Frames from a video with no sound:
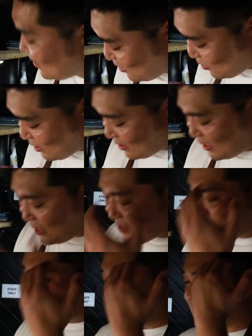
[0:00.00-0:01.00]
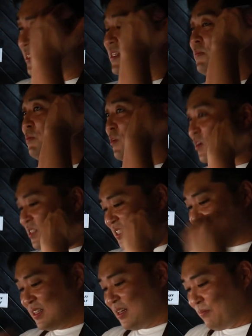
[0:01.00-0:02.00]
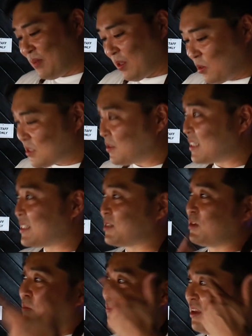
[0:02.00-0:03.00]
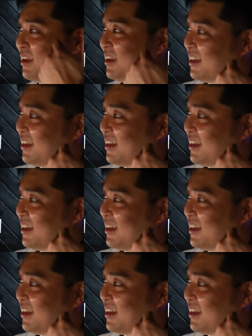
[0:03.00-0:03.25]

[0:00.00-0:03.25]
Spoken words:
You can taste in the broth, but also sleepy.